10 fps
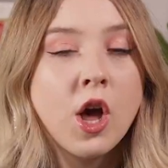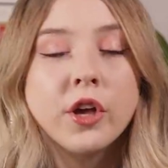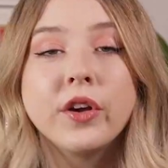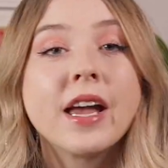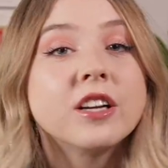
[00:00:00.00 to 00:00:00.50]

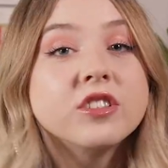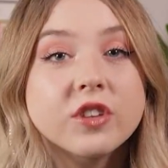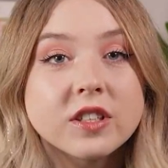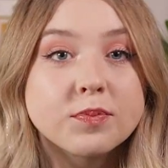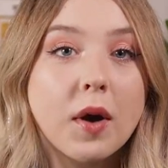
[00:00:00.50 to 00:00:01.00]
You can't just
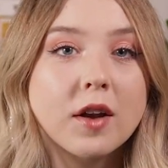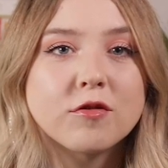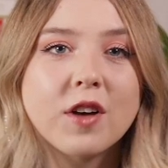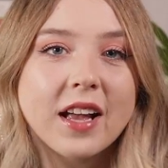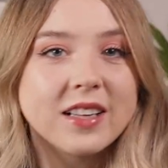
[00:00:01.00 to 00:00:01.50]
go to
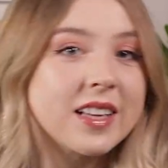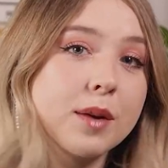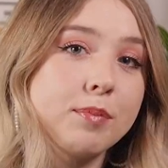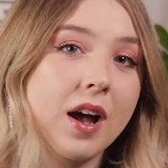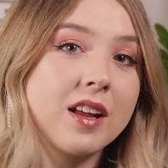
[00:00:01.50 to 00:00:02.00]
Spotify, click
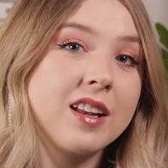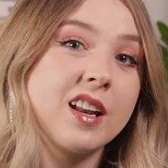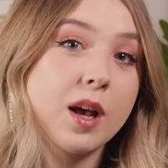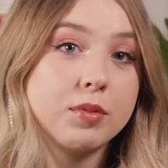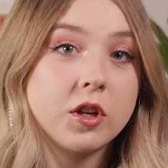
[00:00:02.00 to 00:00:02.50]
a button,
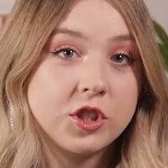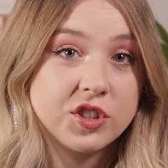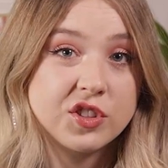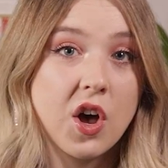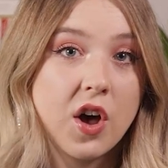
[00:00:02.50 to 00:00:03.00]
and upload your
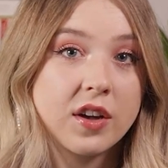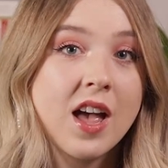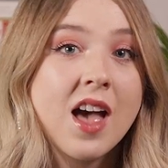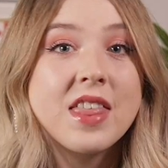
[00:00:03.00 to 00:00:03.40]
song.